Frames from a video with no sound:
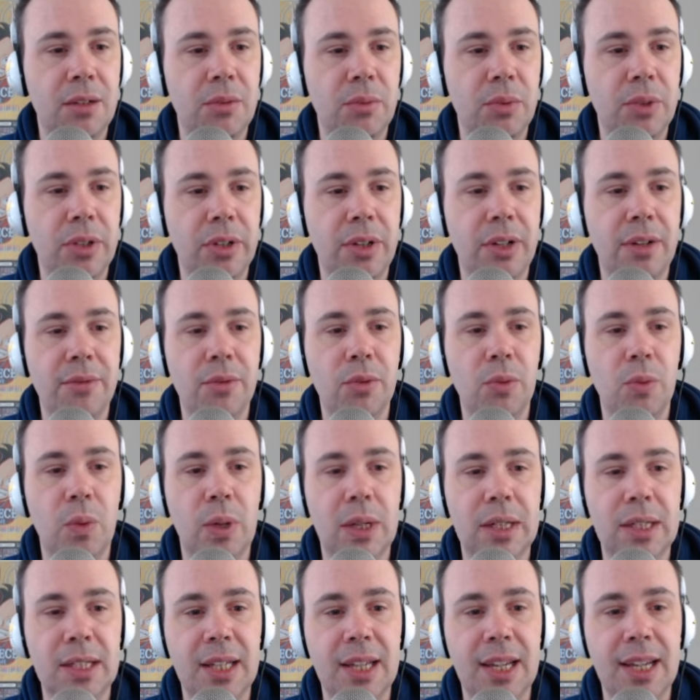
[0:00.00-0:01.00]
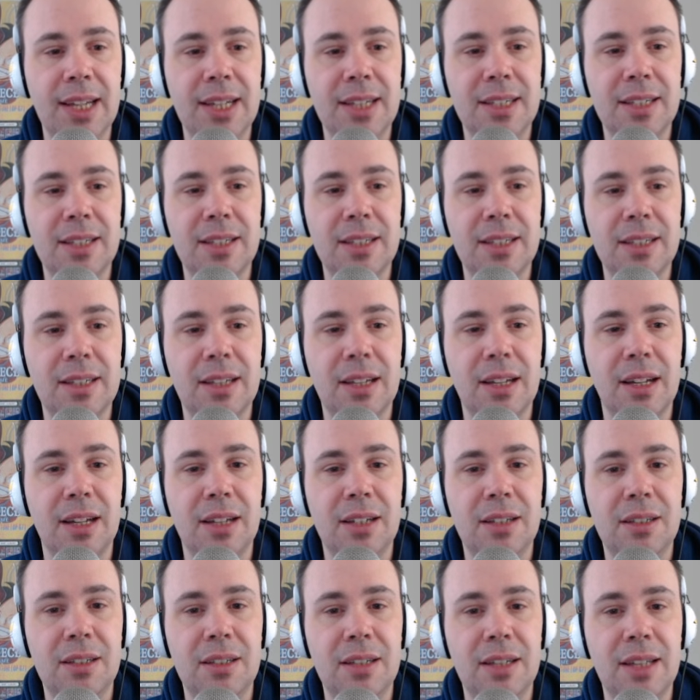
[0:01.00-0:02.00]
We don't have a 1k to
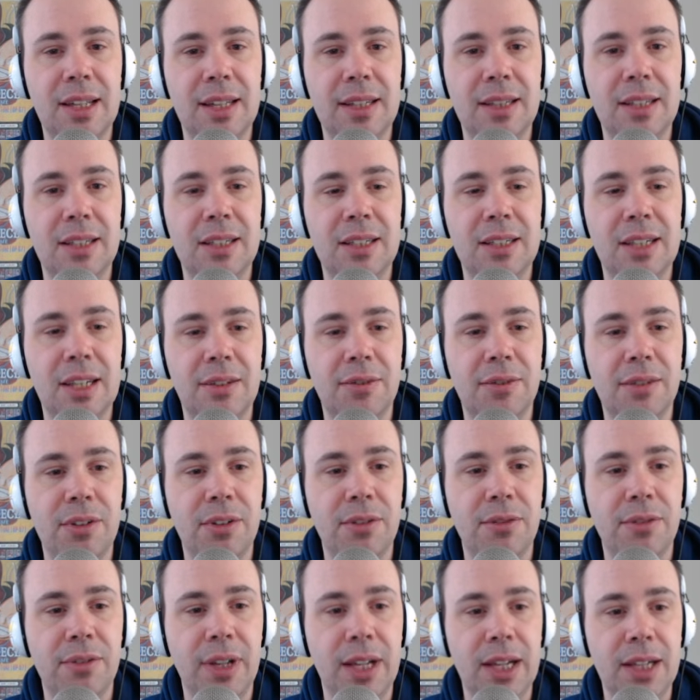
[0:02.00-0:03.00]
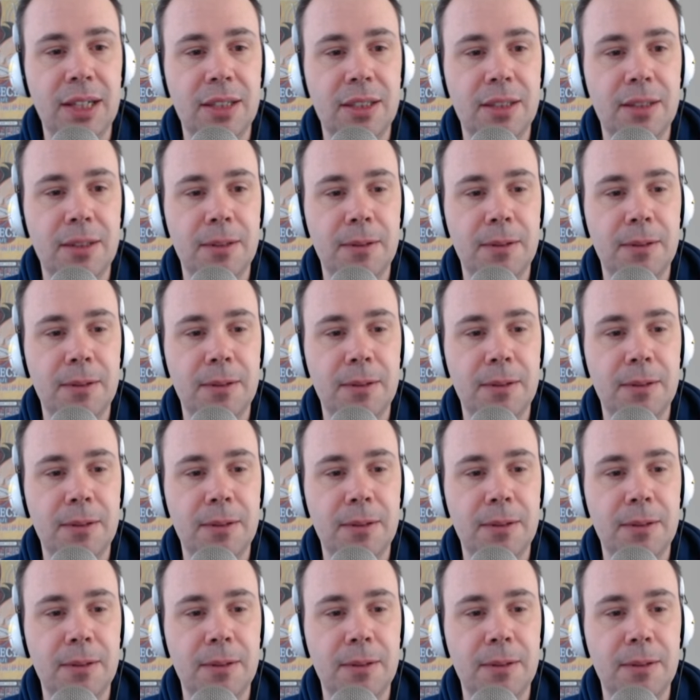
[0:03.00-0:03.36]
discard to get the Devon effect.